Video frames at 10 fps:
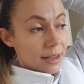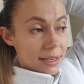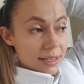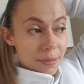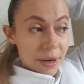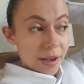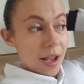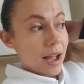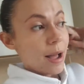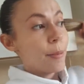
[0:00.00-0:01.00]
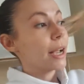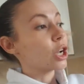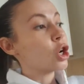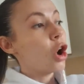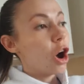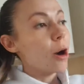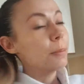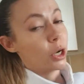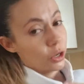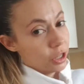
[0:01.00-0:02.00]
I'm like a
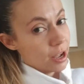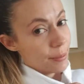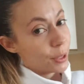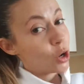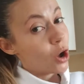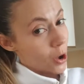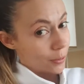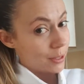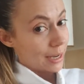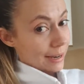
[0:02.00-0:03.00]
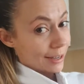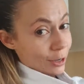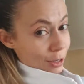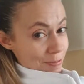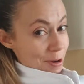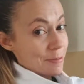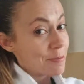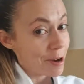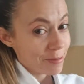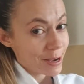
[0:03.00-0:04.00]
carb girl. I'm a carby girl. I'm not a
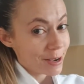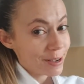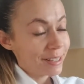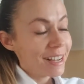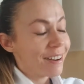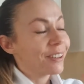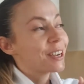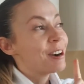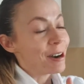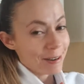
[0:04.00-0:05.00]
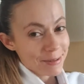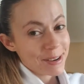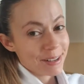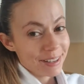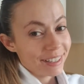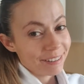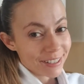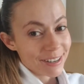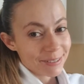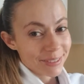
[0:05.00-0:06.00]
Barbie girl. I'm a carby girl. Love
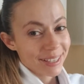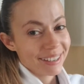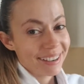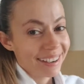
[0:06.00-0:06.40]
carbs.